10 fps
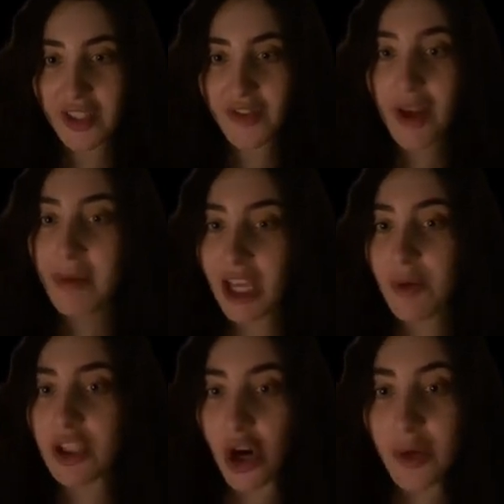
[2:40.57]
JaVale McGee
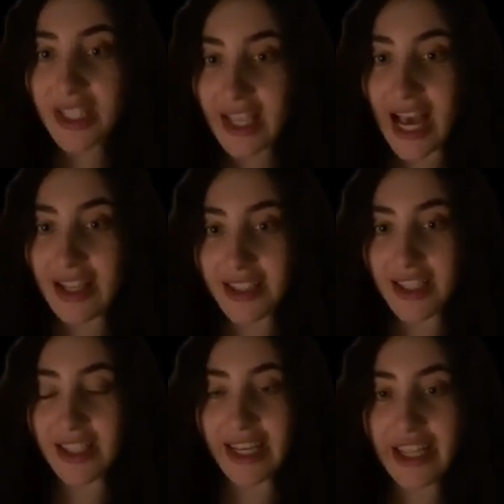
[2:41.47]
was always
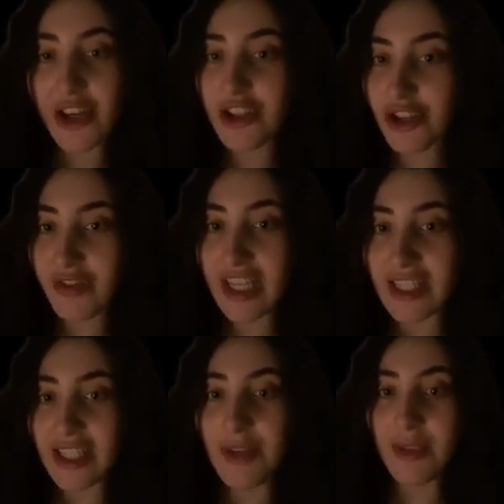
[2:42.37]
talented. Like there's a
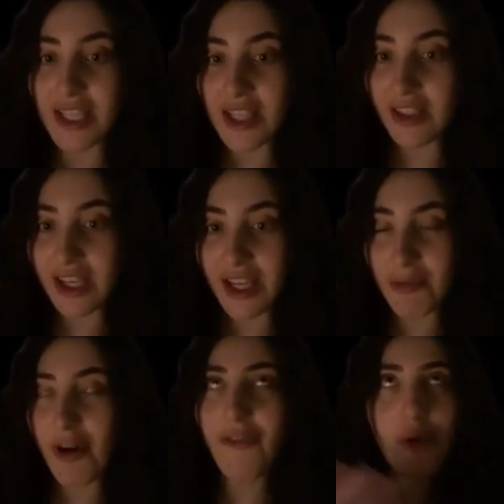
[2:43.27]
reason he was in the league
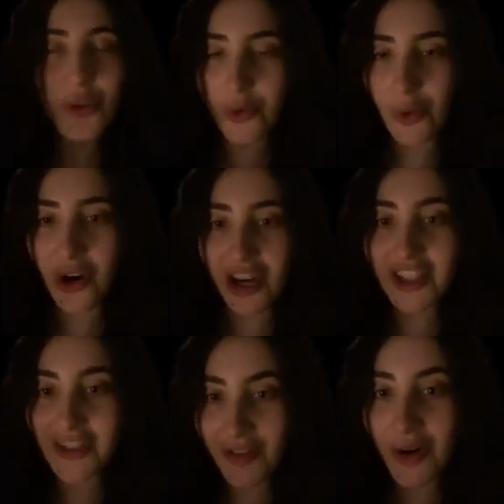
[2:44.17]
before the Warriors,
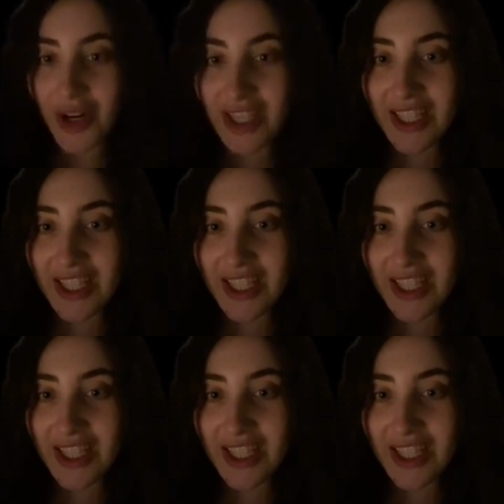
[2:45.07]
of course.